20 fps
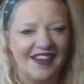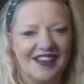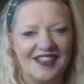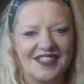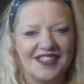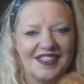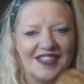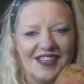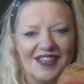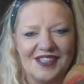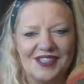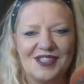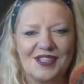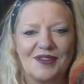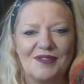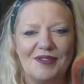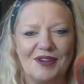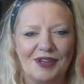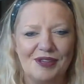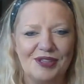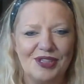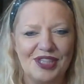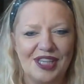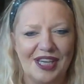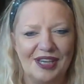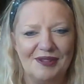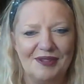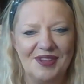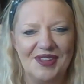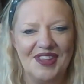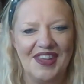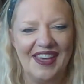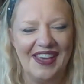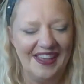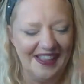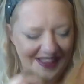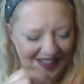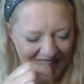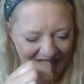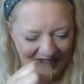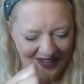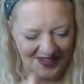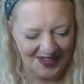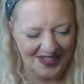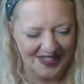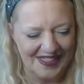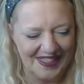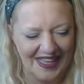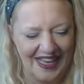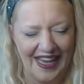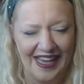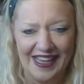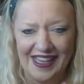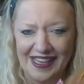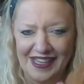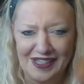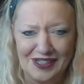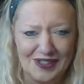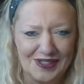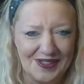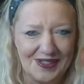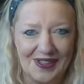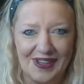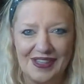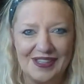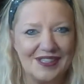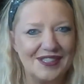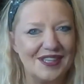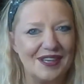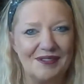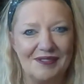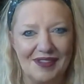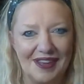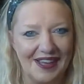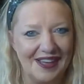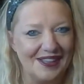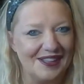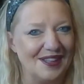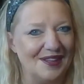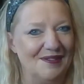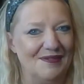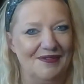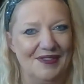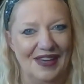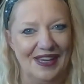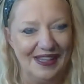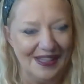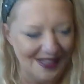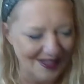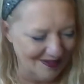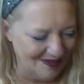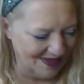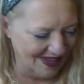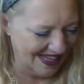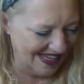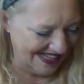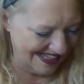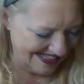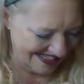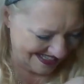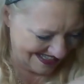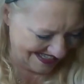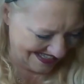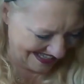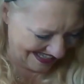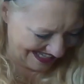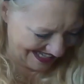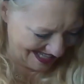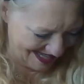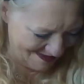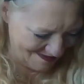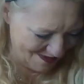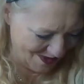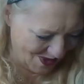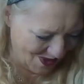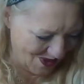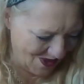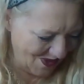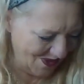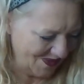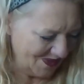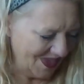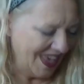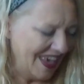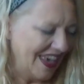I started to crochet with it the other day, and I just thought, I don't like the feel of it anymore.